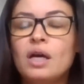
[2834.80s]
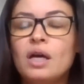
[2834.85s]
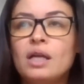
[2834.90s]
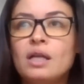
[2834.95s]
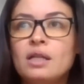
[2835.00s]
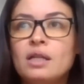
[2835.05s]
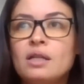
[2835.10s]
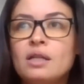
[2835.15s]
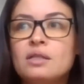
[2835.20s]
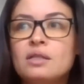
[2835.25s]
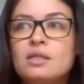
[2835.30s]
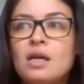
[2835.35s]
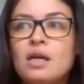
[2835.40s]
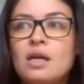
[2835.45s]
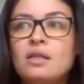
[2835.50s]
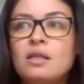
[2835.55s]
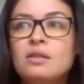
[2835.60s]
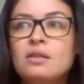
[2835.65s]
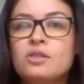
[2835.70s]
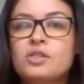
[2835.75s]
And it's not
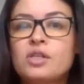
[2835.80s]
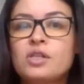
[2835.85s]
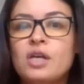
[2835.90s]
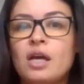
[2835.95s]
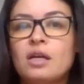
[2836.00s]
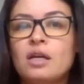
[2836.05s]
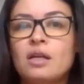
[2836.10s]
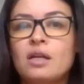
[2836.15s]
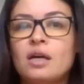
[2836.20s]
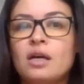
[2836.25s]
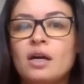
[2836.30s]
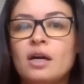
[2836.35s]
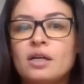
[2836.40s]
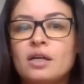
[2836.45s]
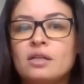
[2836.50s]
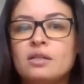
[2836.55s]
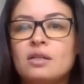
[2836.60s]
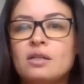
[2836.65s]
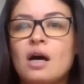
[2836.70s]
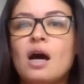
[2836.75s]
that they're saying like, I
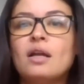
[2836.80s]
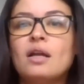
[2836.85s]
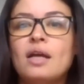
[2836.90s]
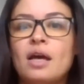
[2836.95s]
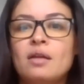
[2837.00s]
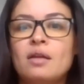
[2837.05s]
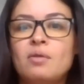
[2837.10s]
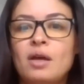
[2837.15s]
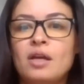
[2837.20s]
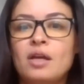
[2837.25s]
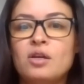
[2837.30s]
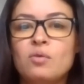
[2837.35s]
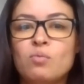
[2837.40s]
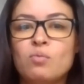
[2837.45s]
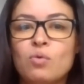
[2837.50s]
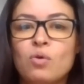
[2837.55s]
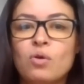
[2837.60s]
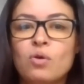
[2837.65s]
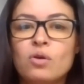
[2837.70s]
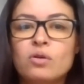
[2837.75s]
cannot add any
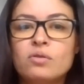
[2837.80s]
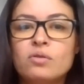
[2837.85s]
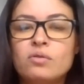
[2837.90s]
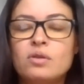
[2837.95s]
more.